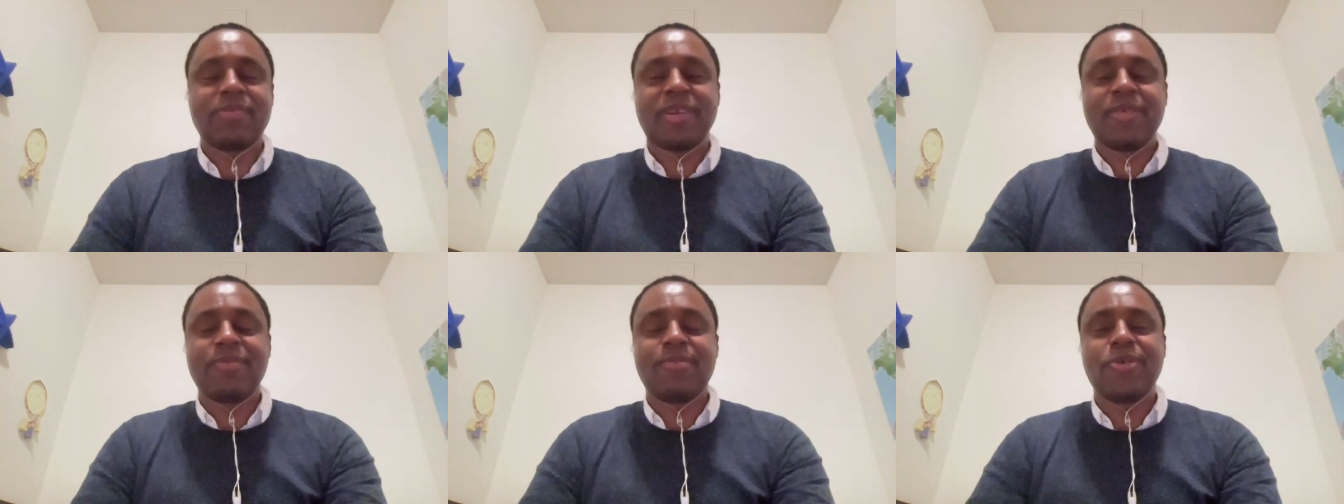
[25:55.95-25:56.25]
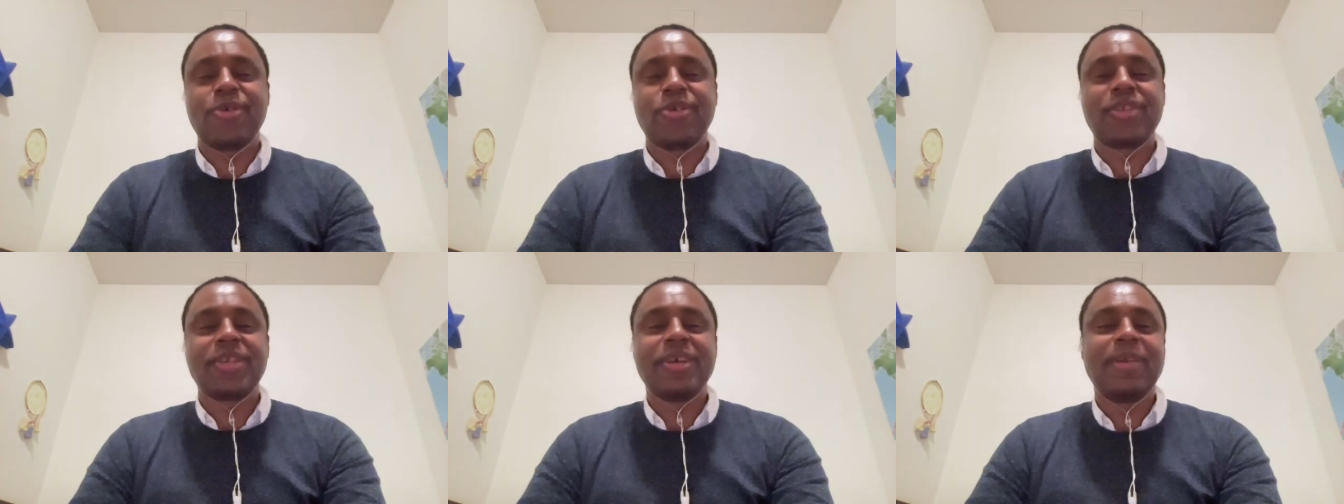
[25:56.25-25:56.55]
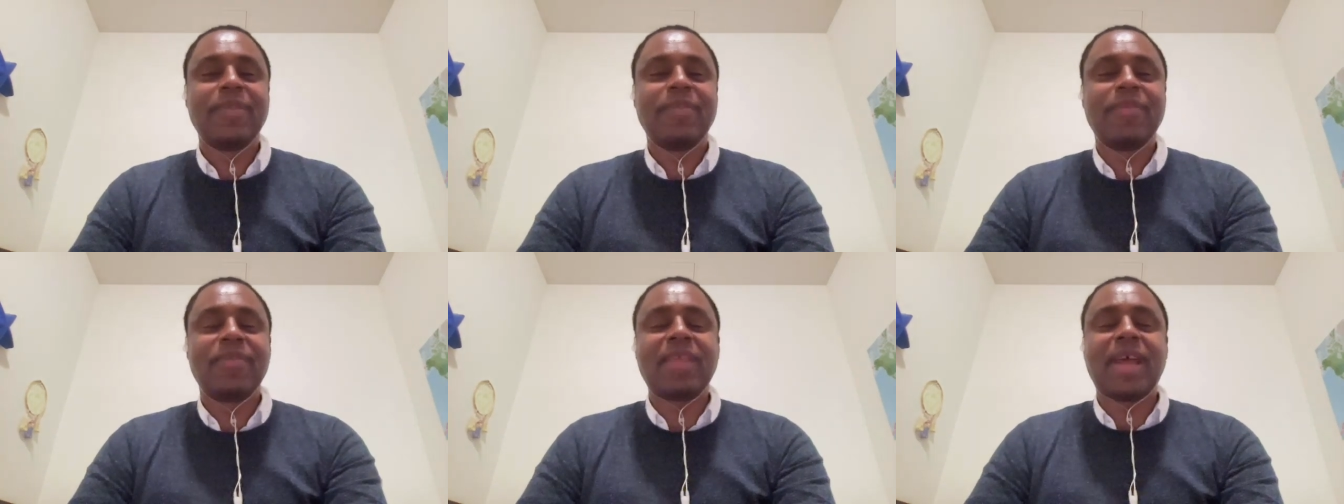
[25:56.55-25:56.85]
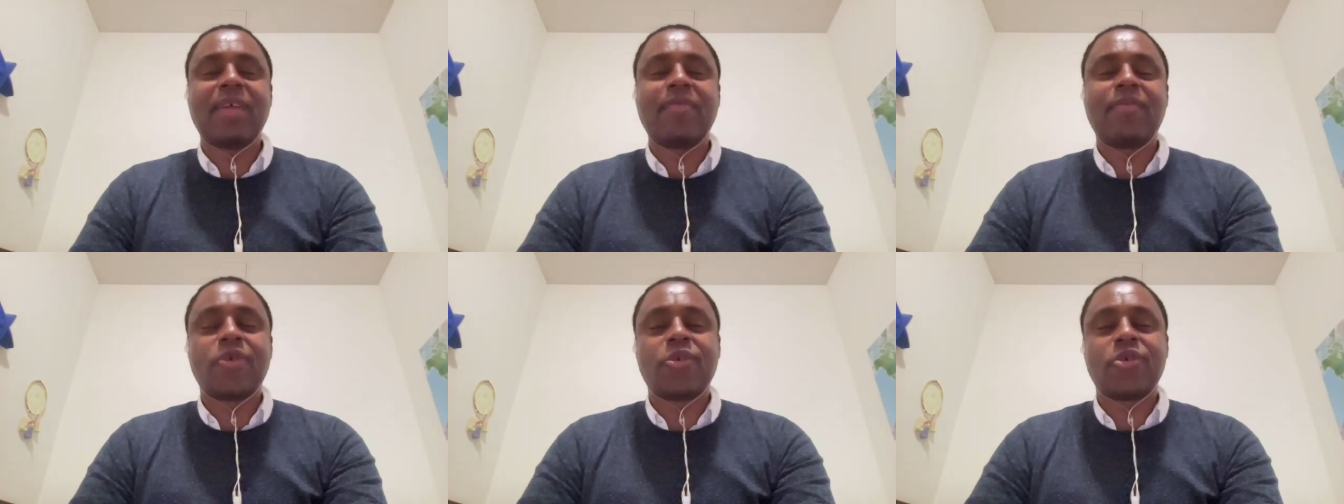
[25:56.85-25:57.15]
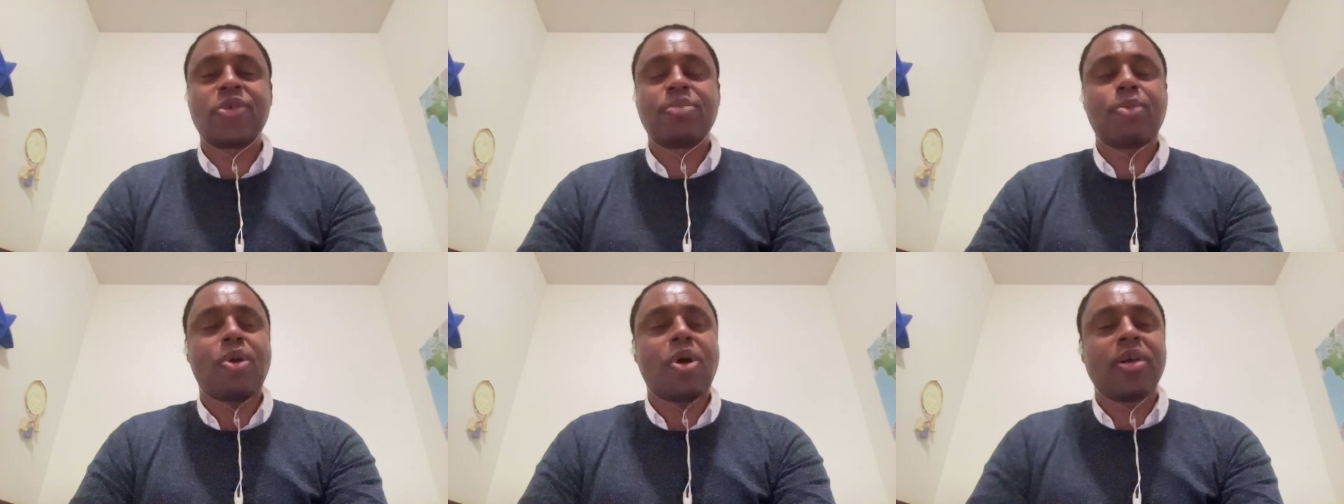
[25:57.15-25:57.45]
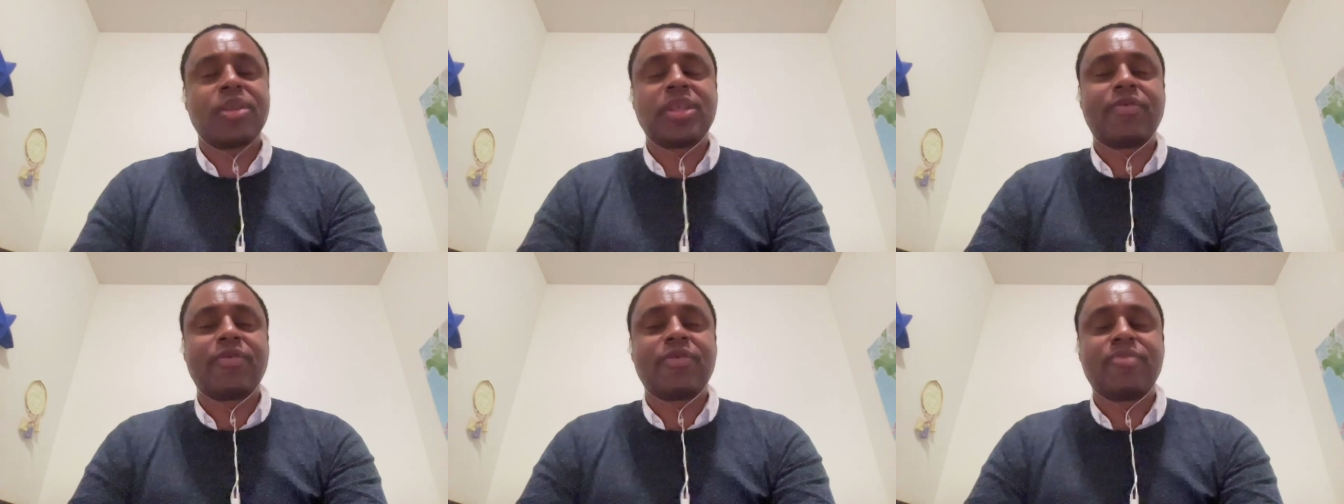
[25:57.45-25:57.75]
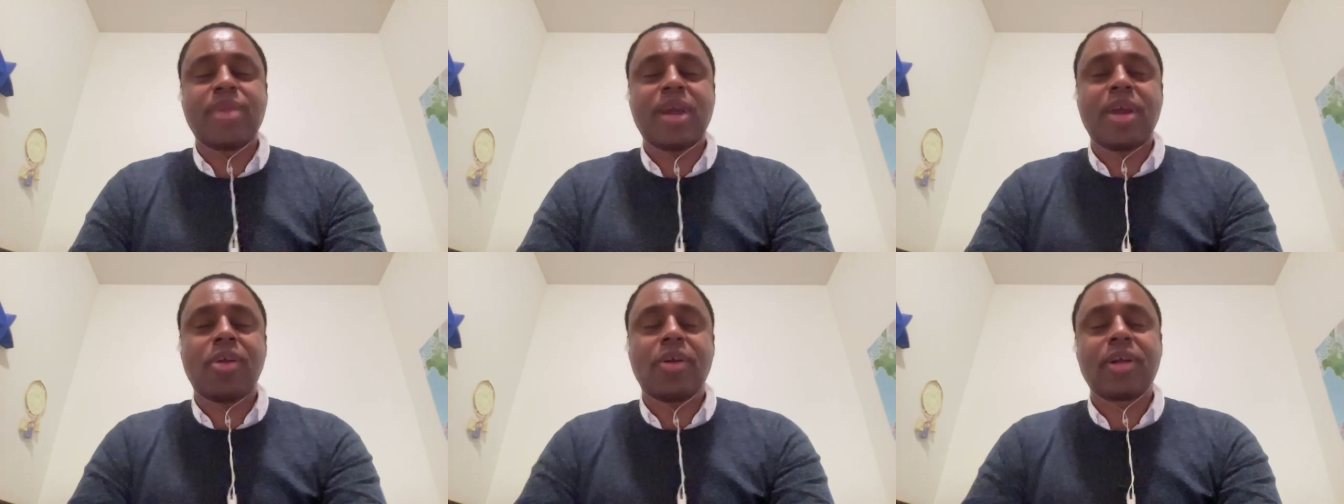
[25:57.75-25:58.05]
one of the most diverse parts of
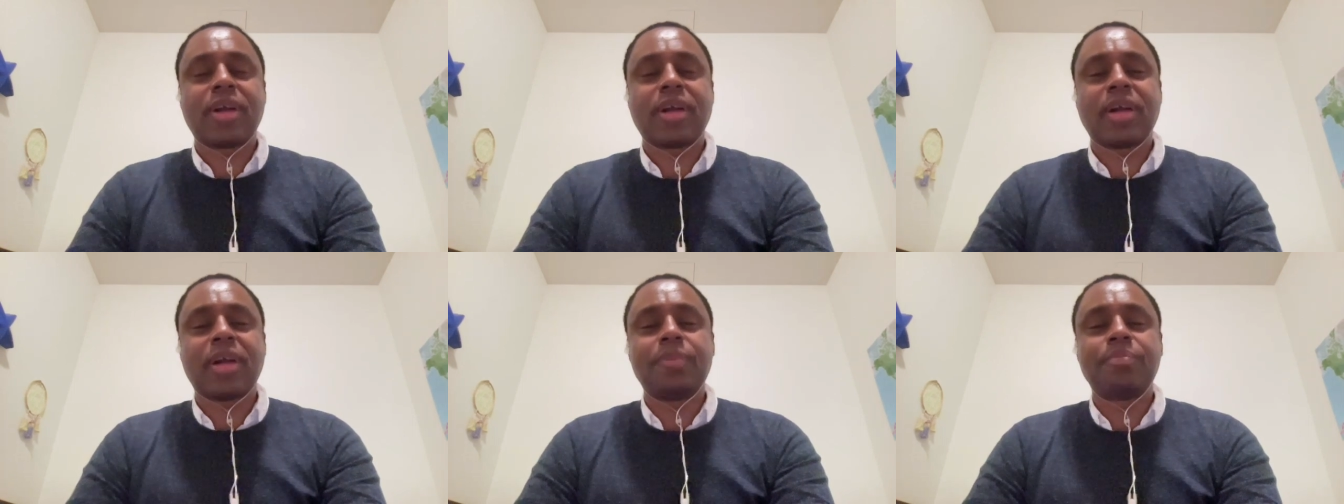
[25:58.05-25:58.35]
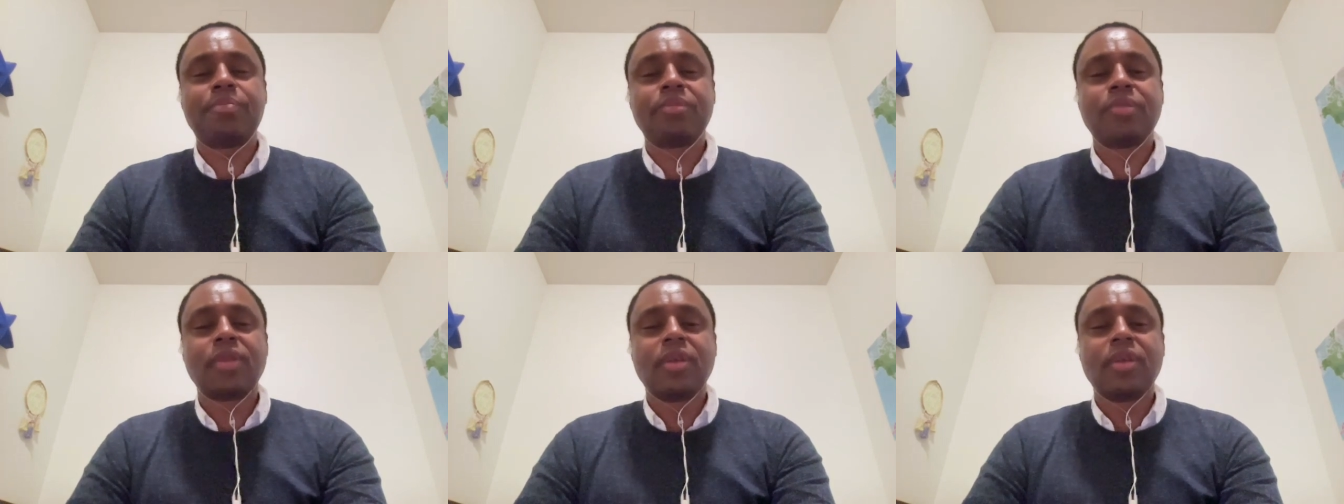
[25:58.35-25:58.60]
America.